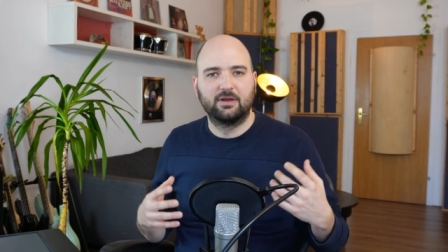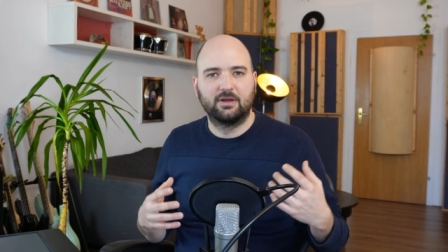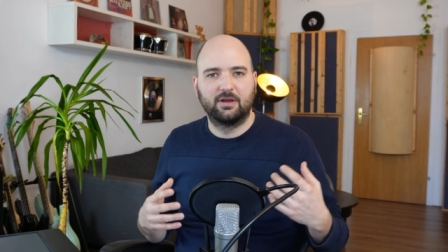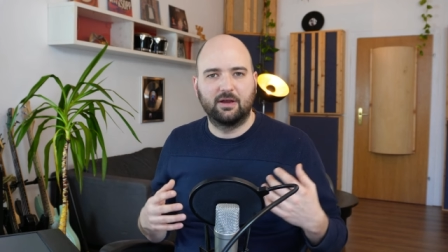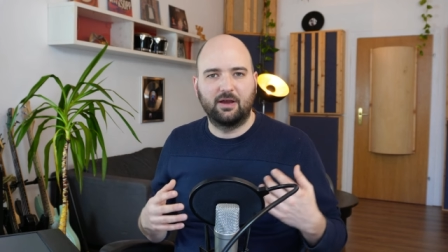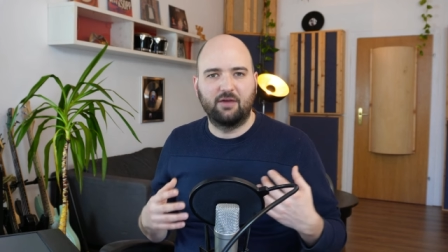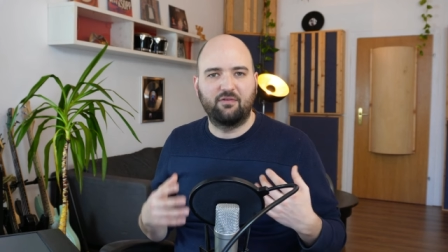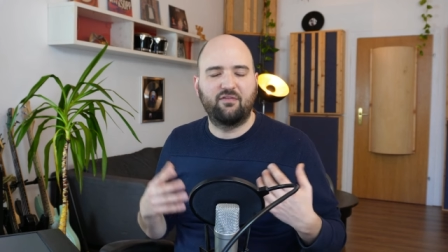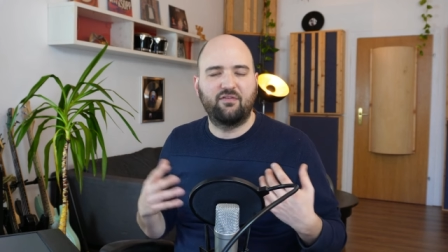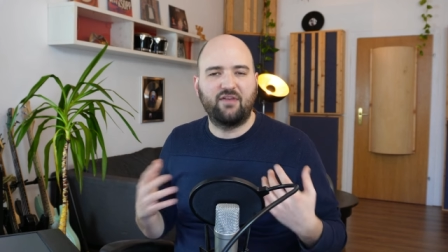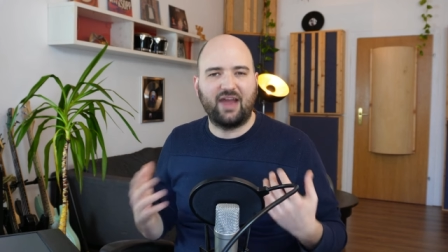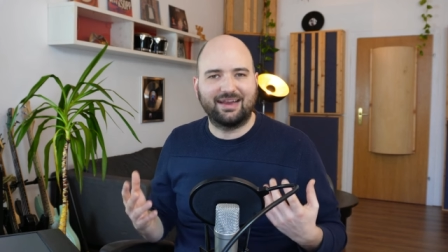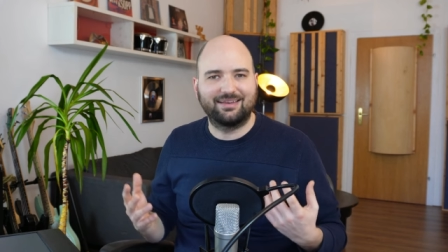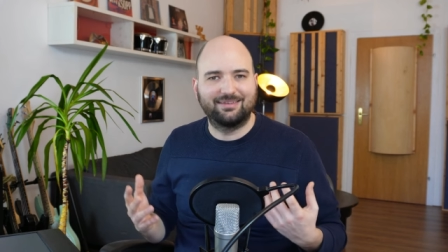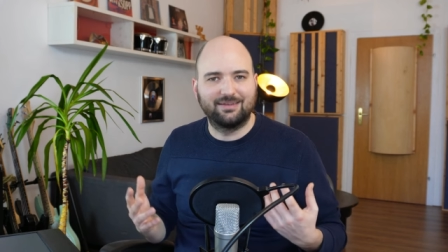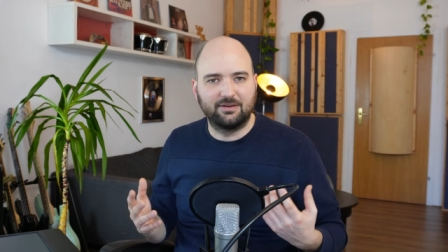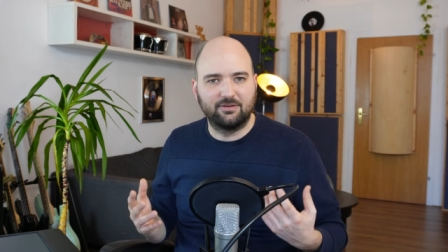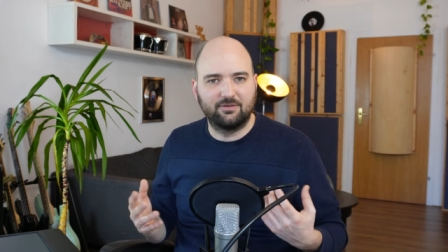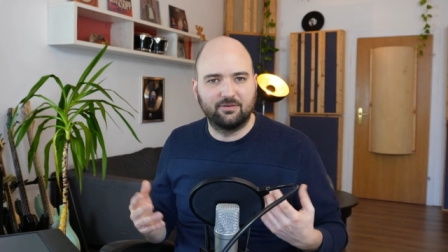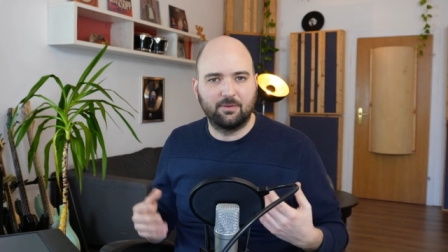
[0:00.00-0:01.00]

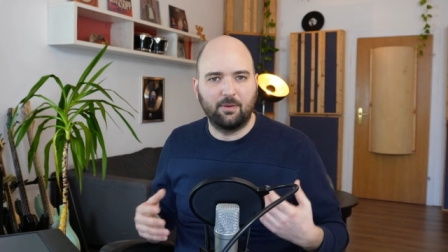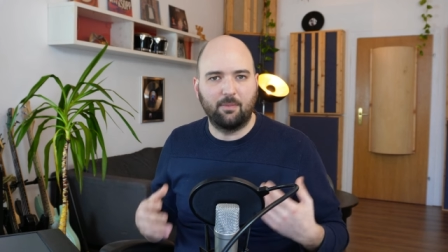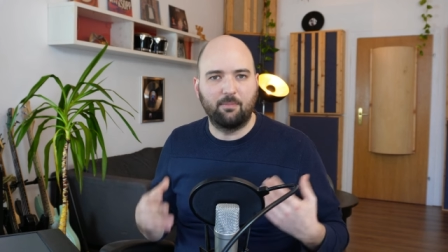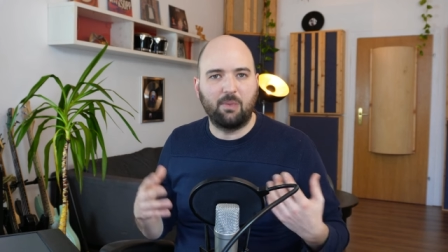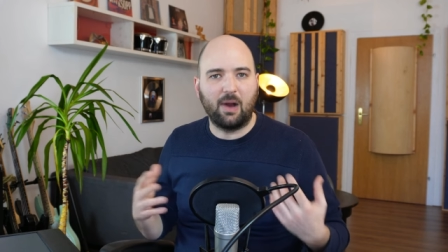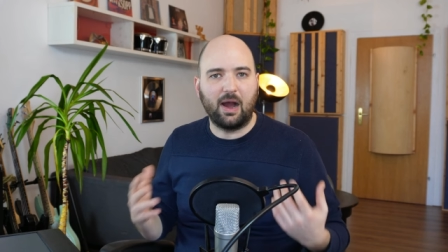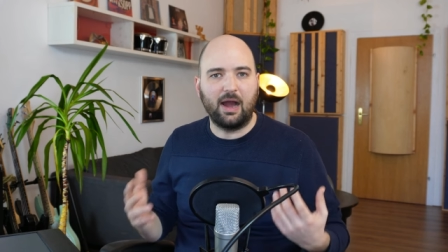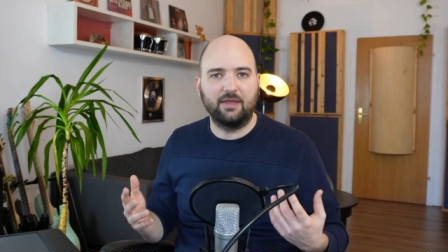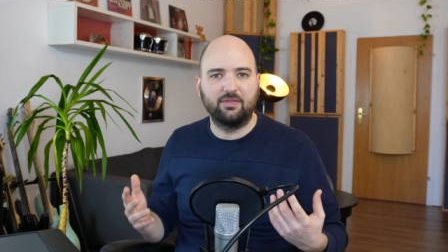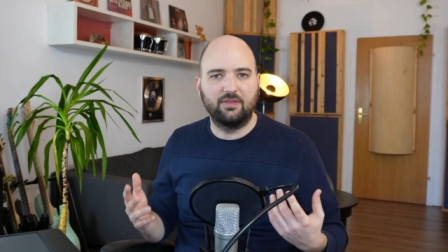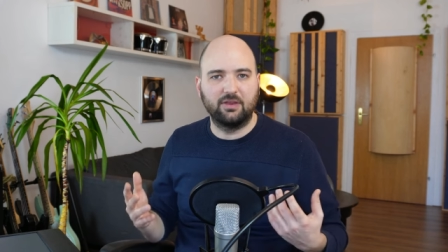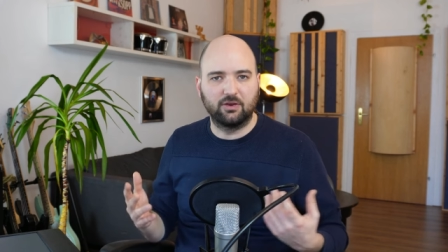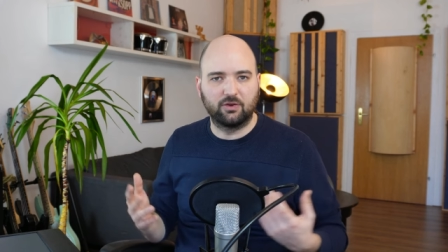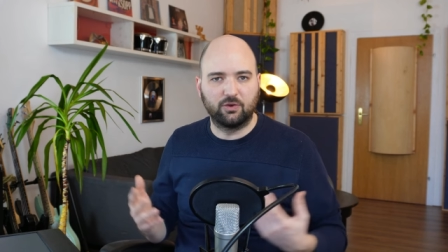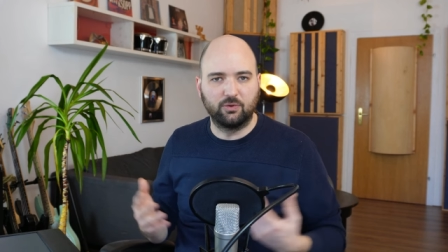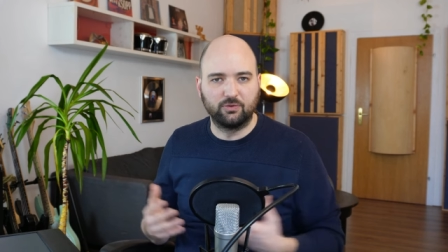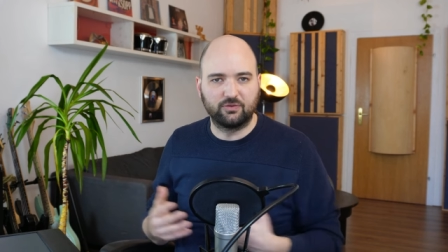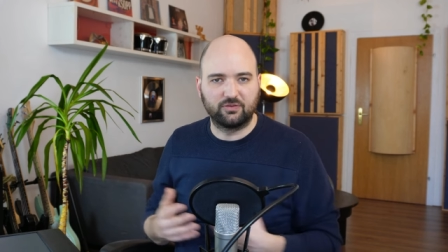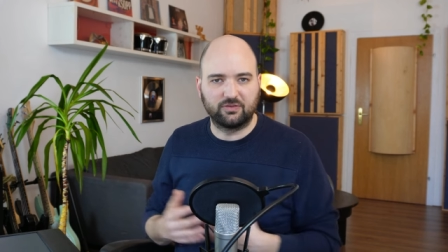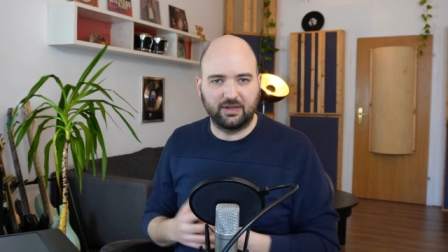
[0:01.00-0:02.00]
affected by the
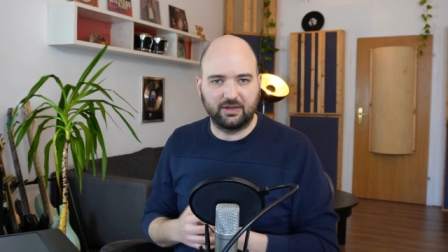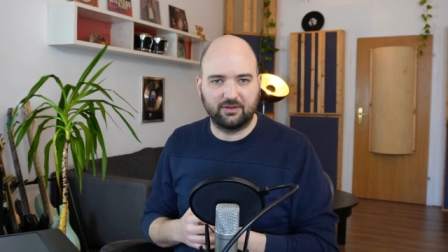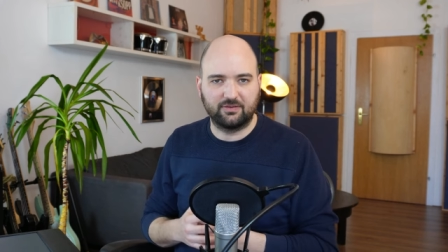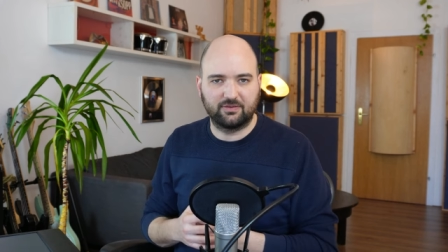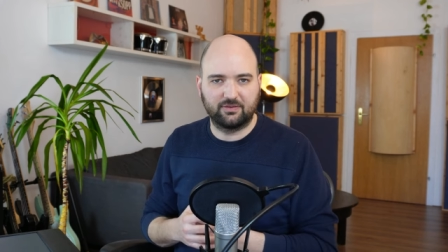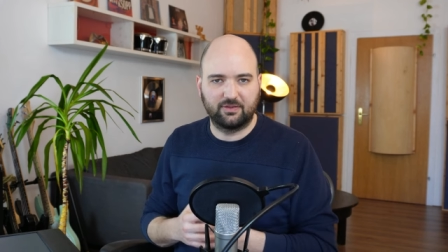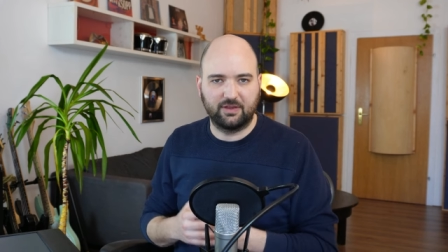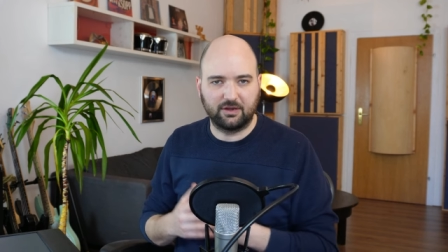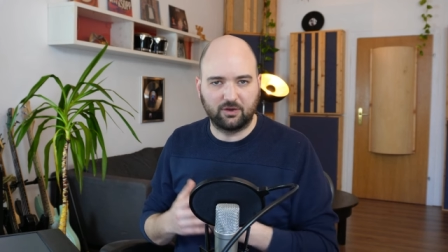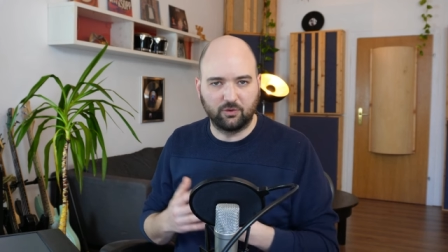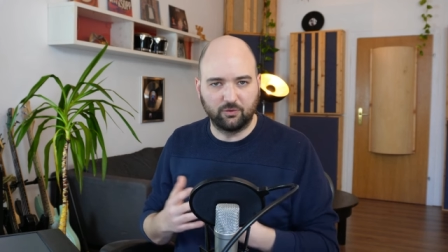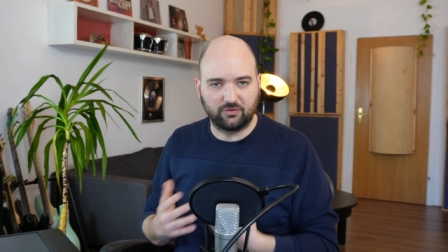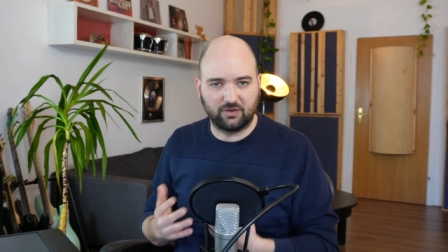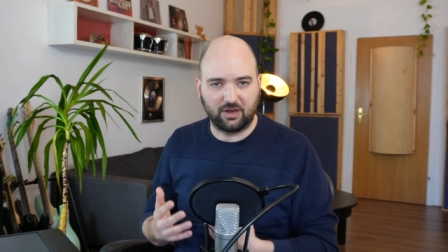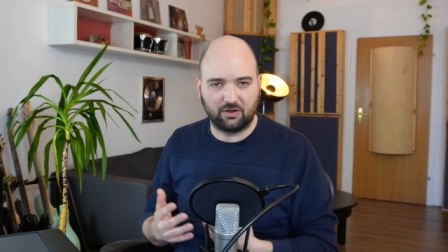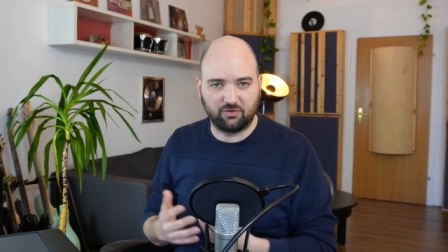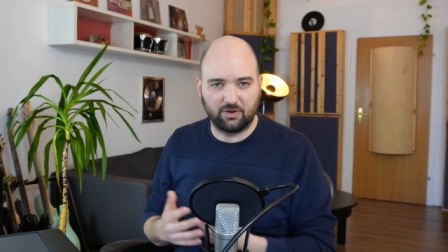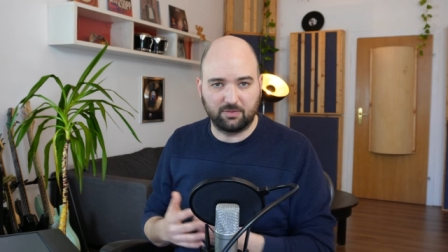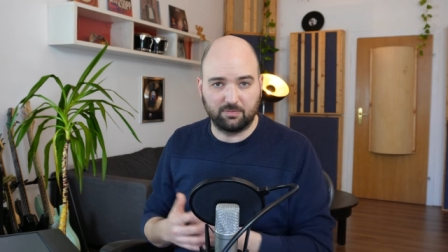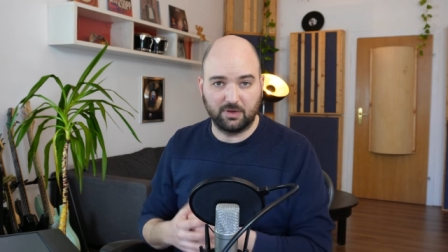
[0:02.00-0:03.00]
acoustics, the acoustic
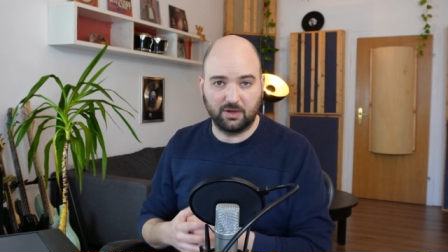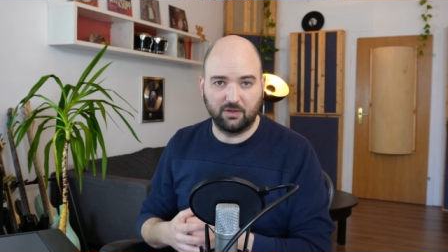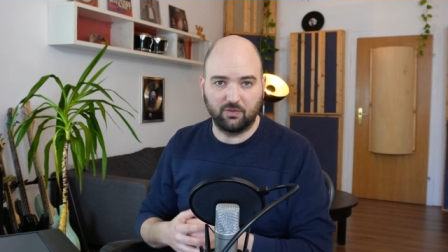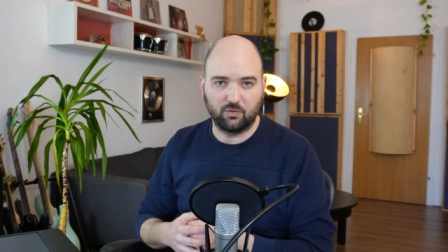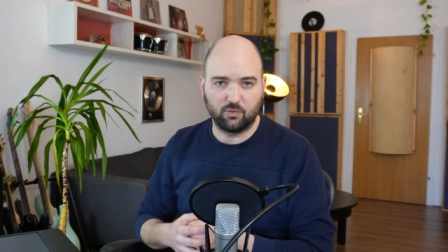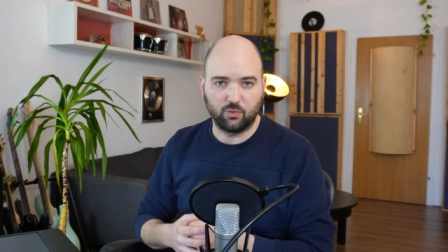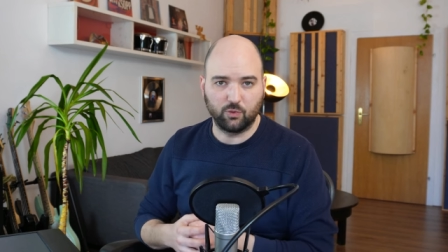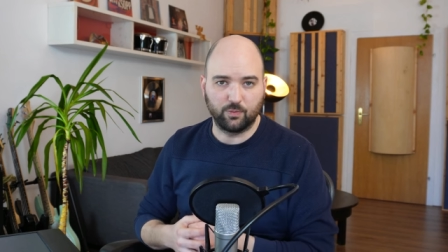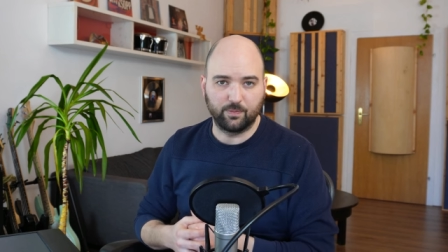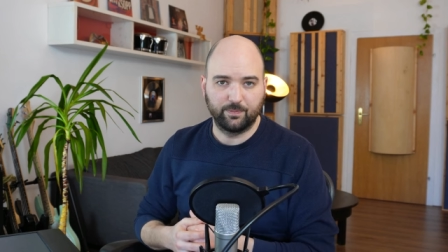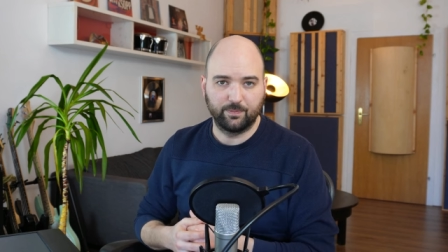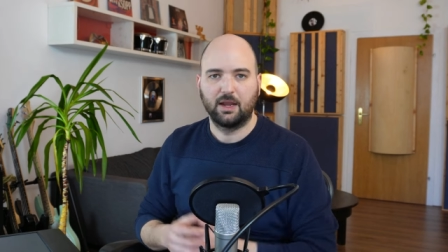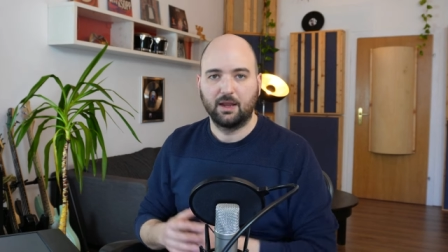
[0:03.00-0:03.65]
treatment in the room.